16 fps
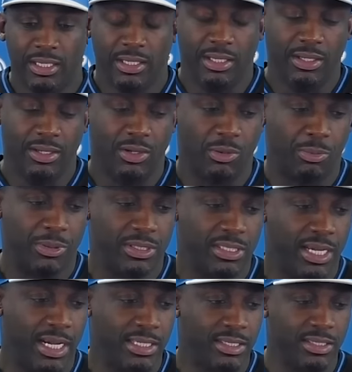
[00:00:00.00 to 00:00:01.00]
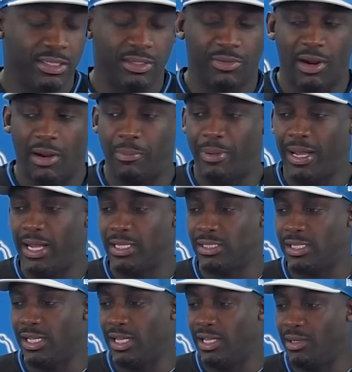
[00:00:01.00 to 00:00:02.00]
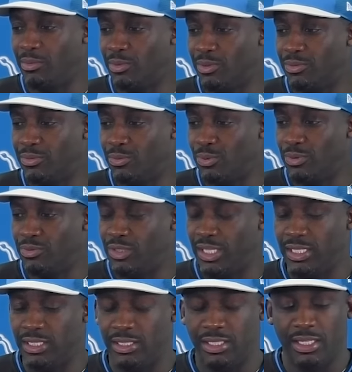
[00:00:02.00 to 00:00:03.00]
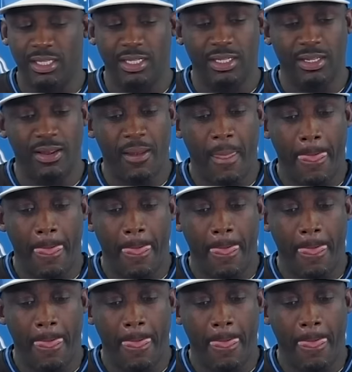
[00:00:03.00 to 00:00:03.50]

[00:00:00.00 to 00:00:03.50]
you know, the preciseness of our pass game with JG,